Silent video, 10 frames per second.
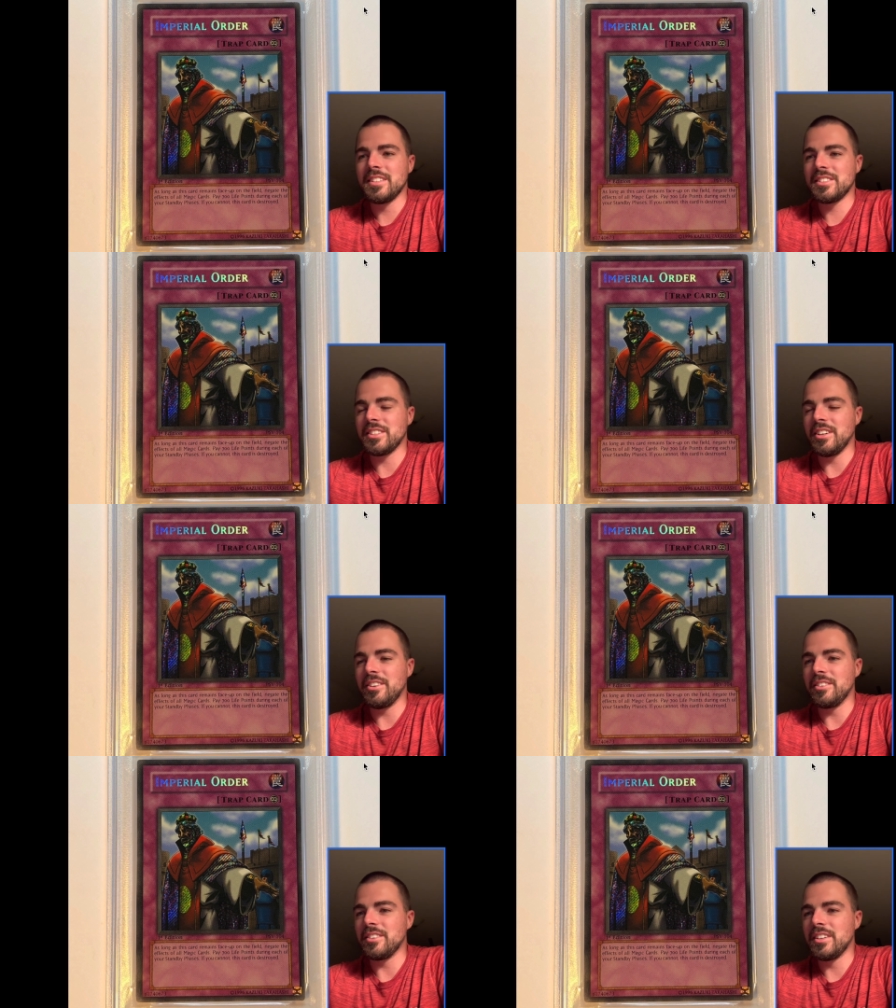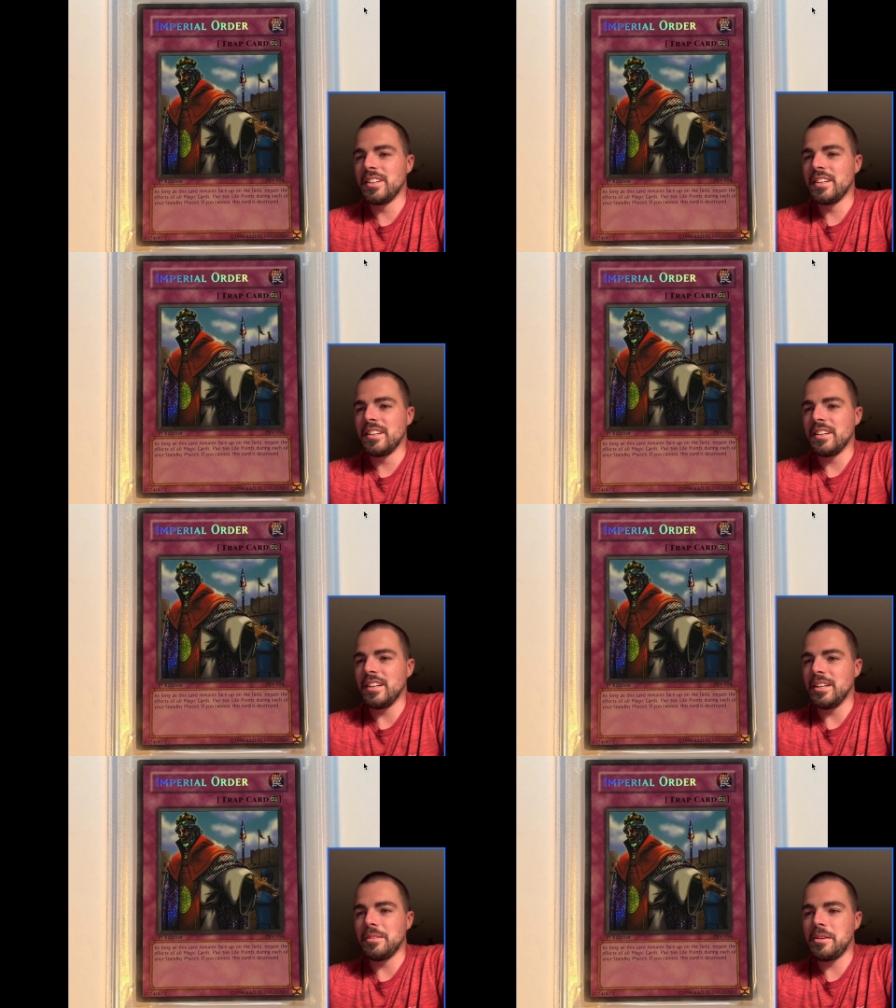So
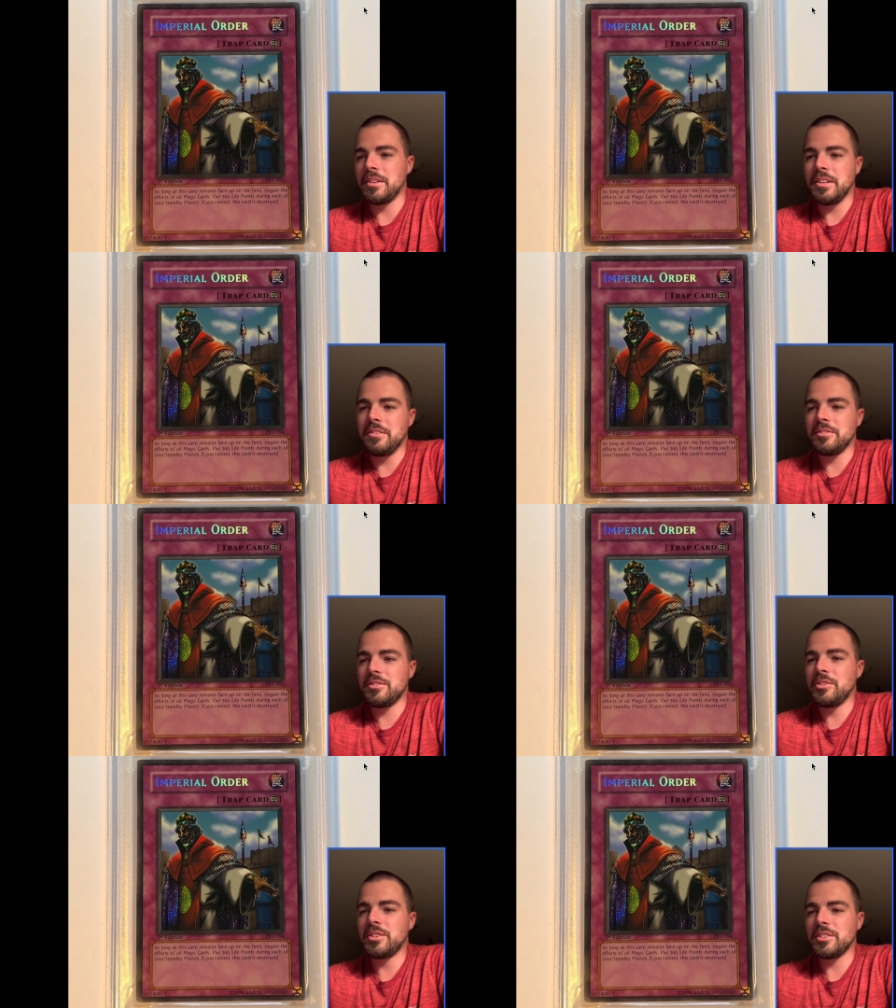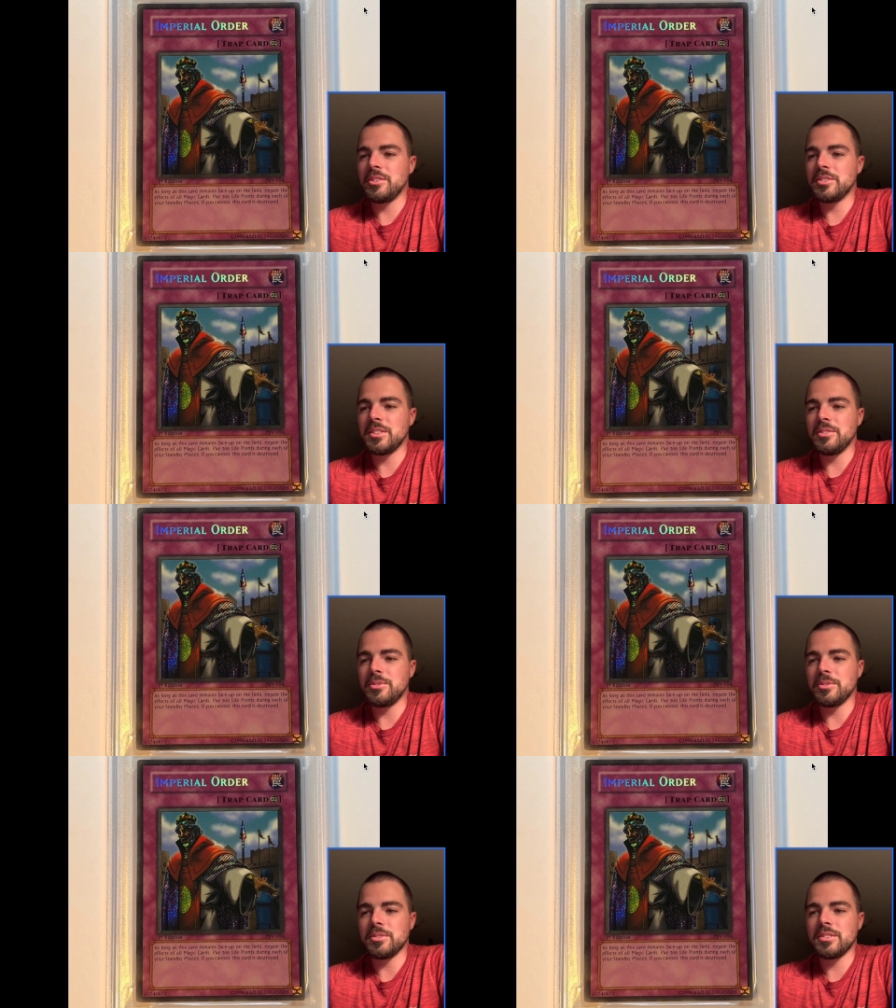um, I, it, you could use it in
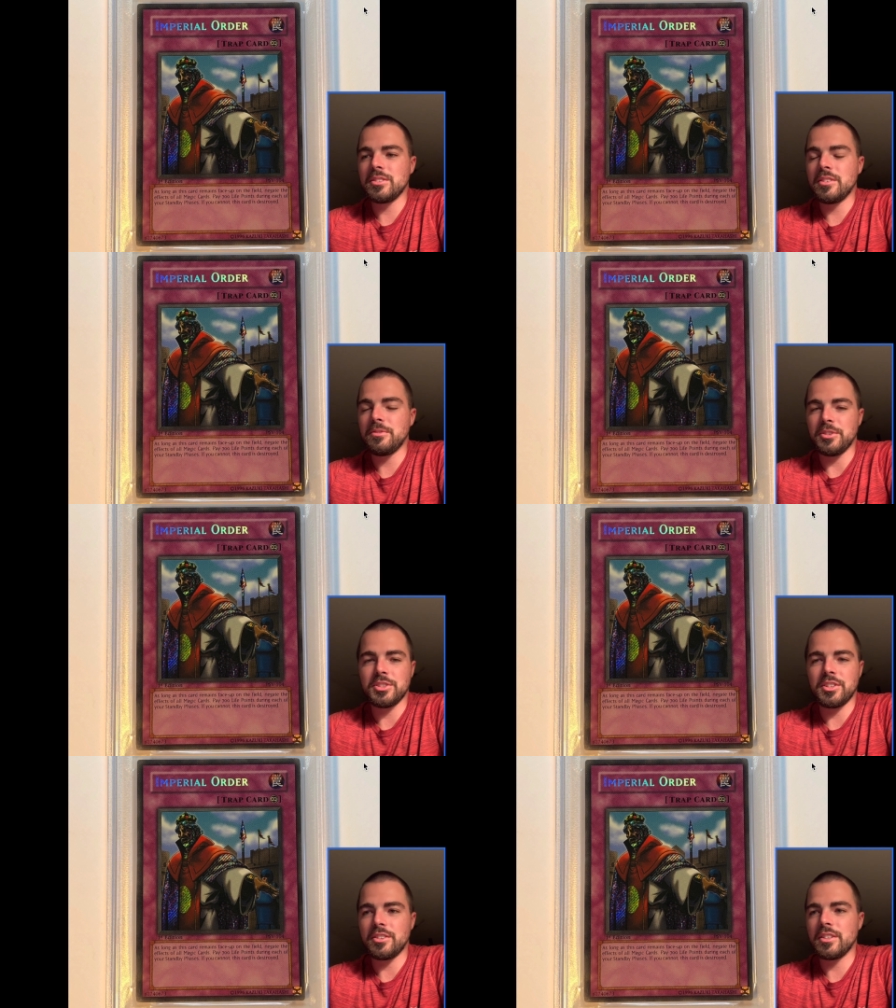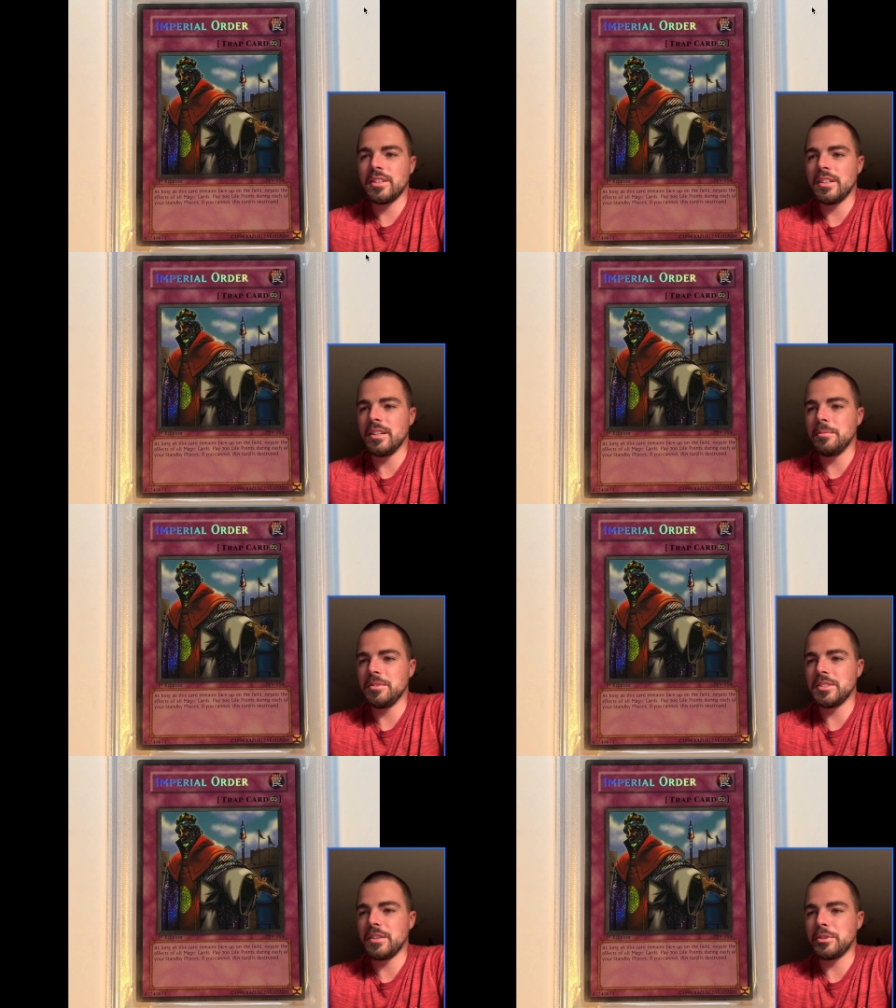duels for sure. Um, it
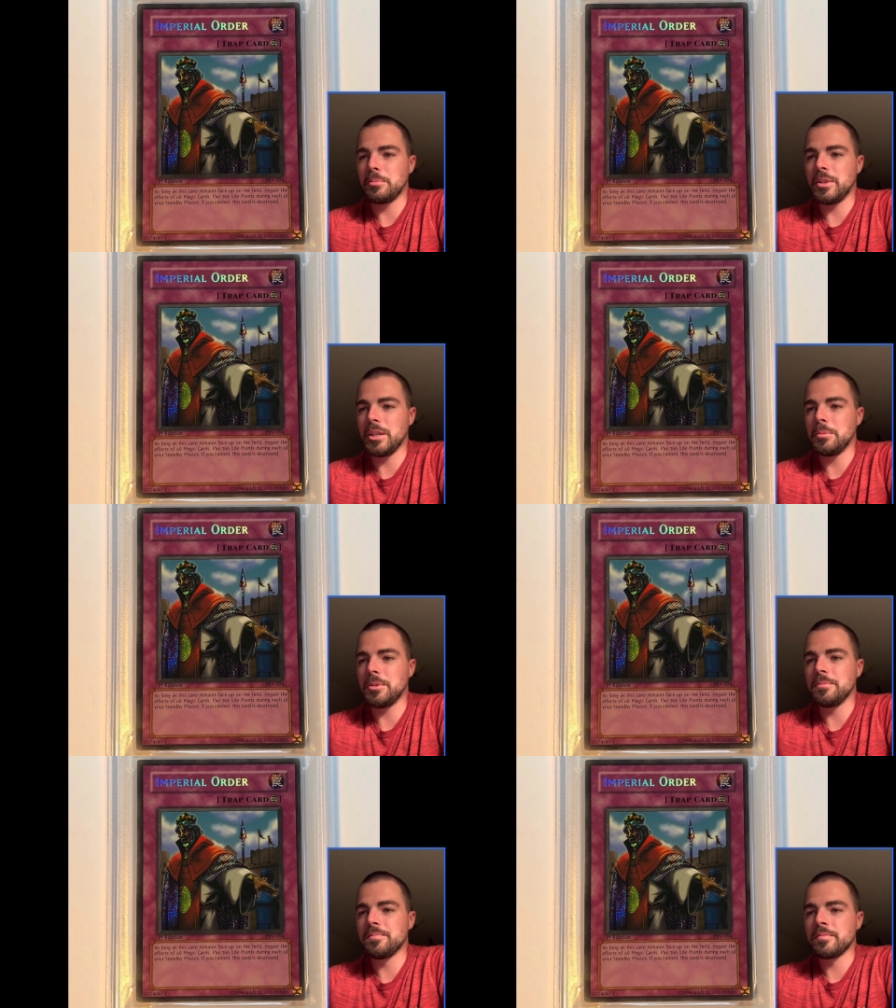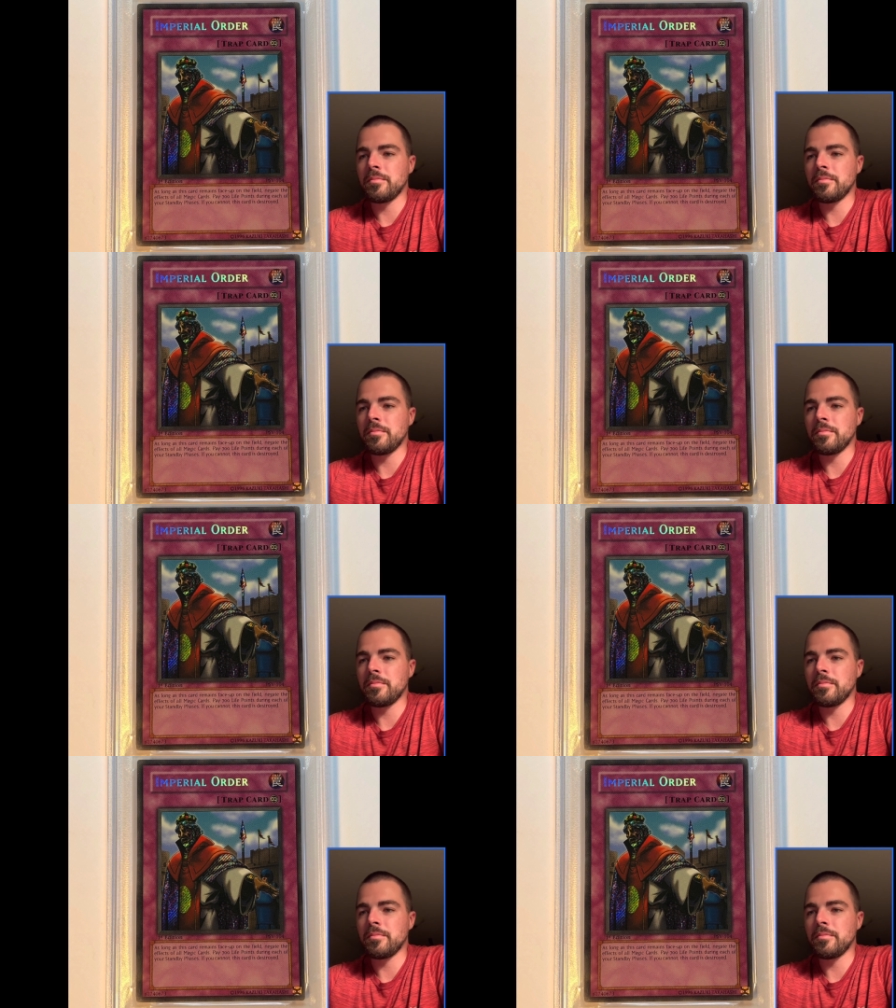was definitely playable.